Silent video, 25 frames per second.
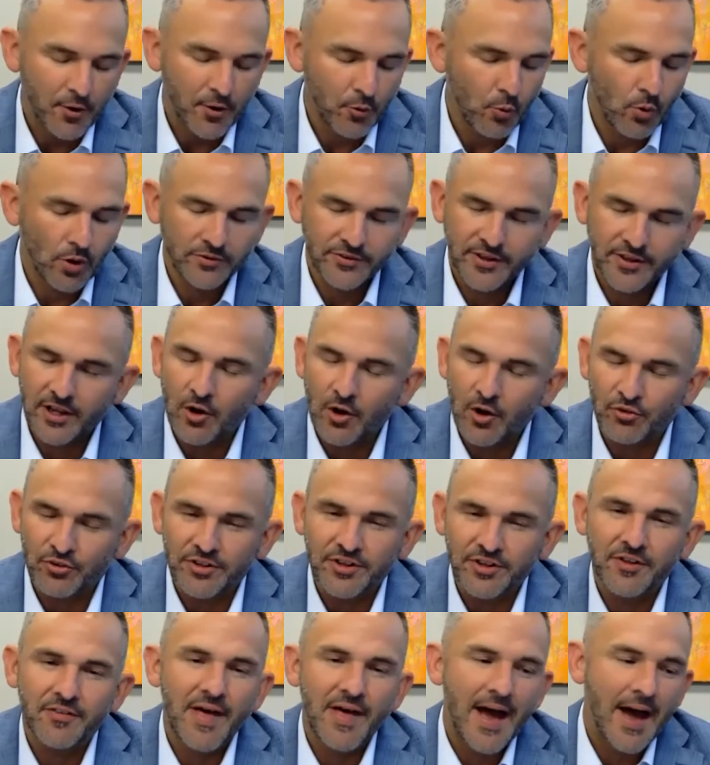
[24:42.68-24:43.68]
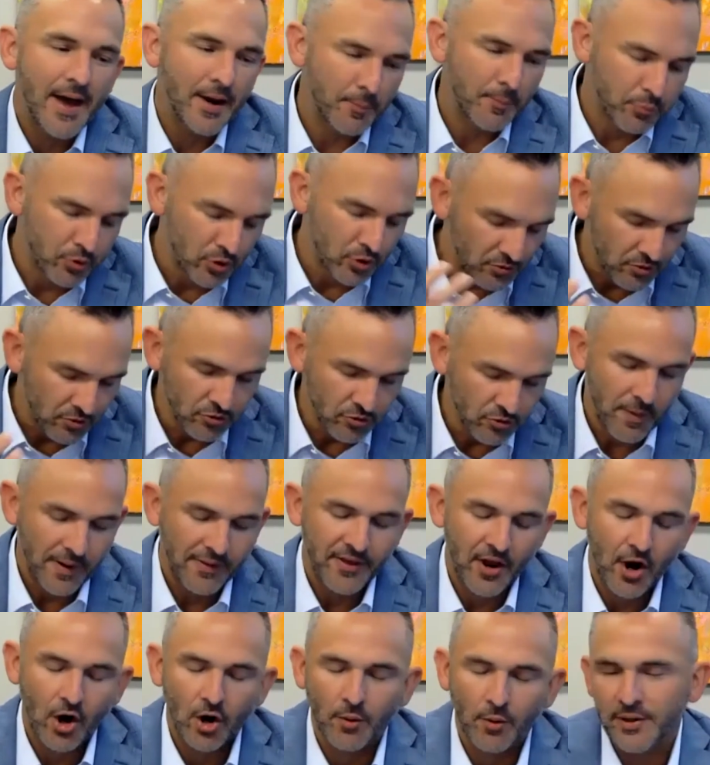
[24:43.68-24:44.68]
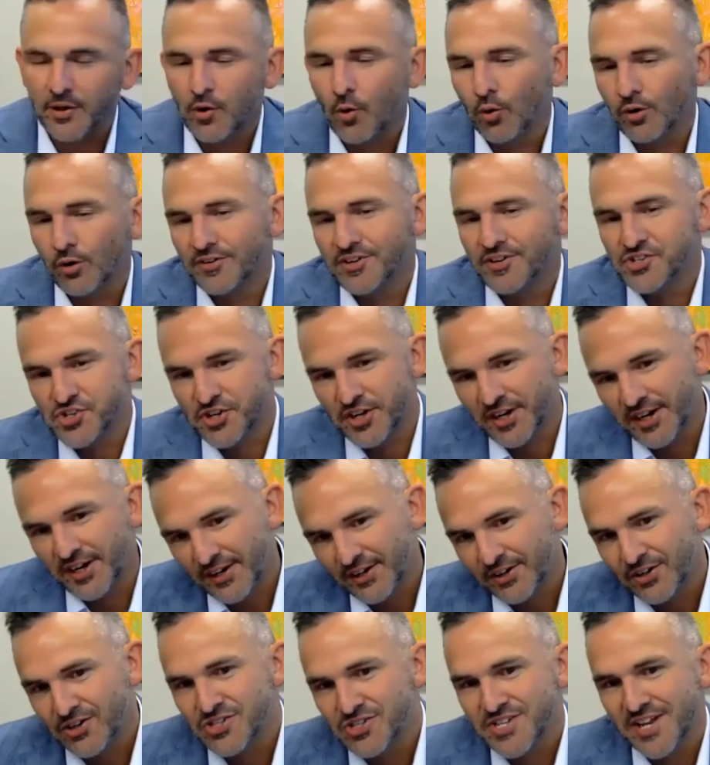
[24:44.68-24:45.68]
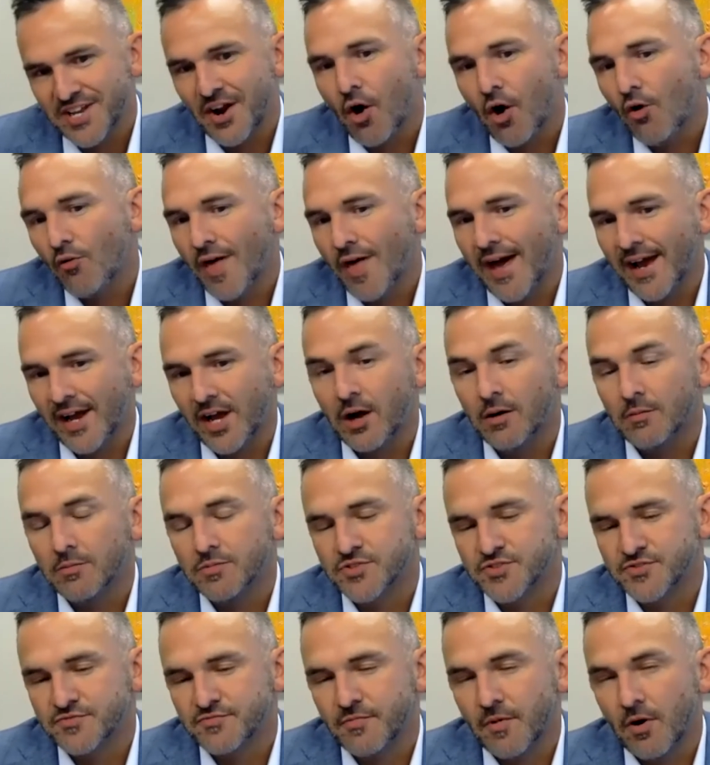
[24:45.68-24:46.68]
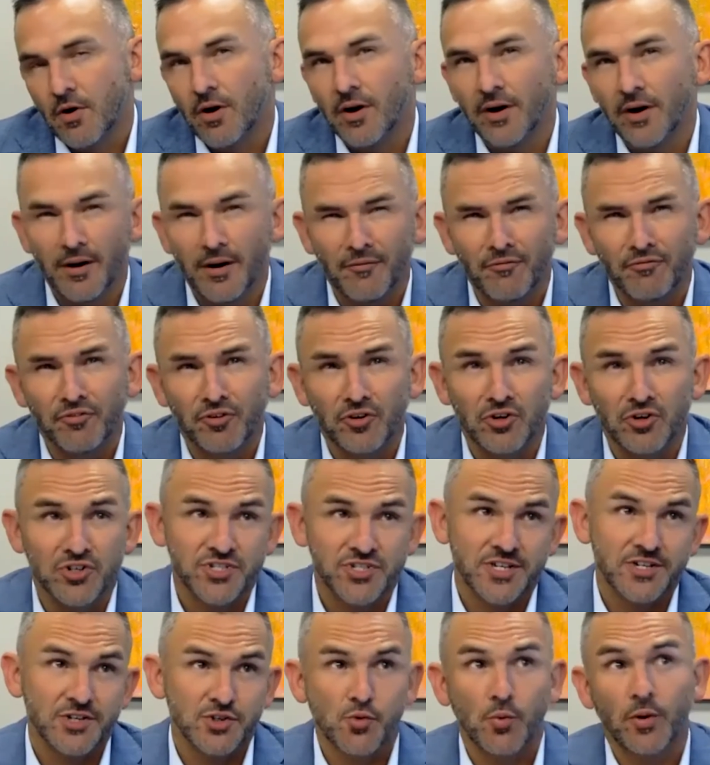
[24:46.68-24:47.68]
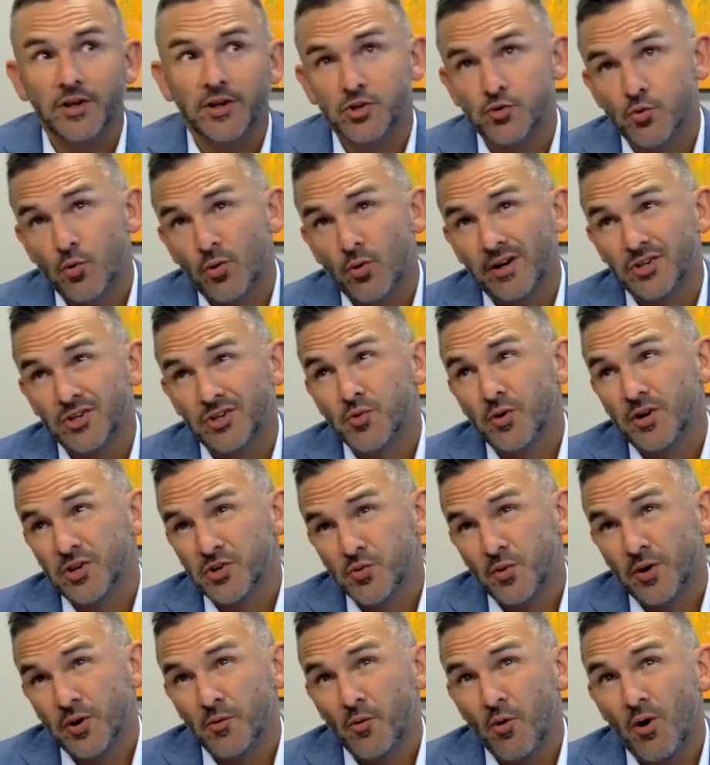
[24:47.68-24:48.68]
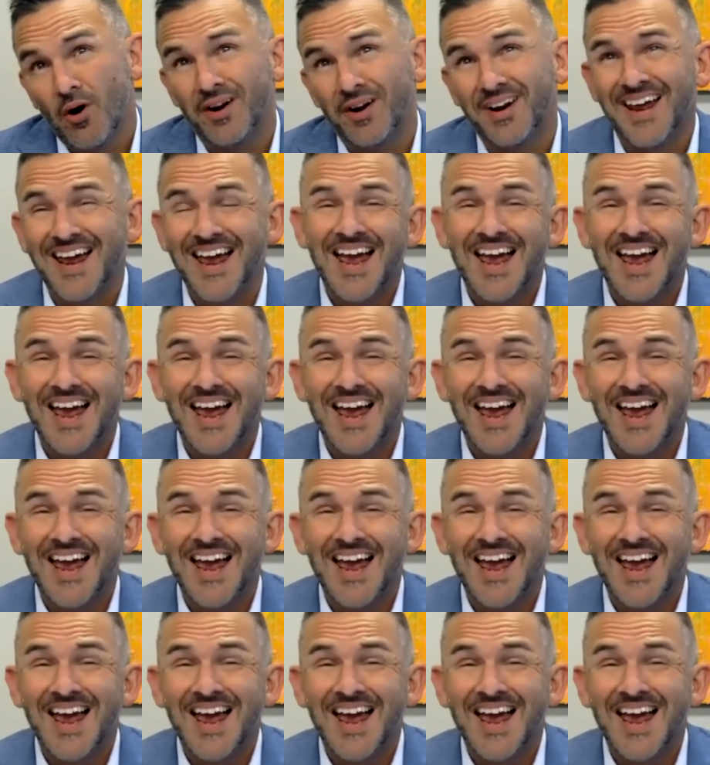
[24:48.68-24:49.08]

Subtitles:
there's a lot of work that goes into that, approvals by the Army Corps of Engineers, and all that comes first in 2020, 2021.